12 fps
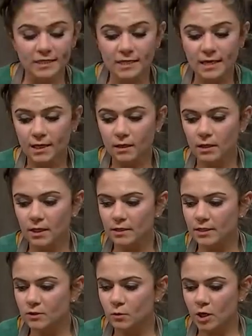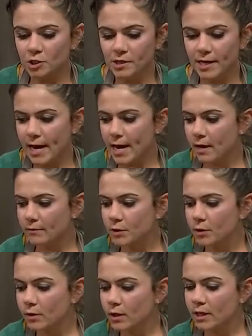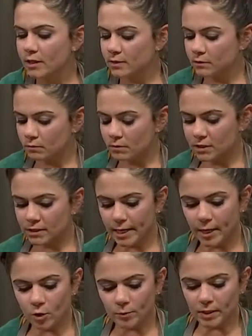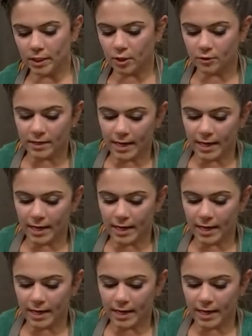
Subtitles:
see that a lot of these squash, they have, you know, I'll cut this guy open here.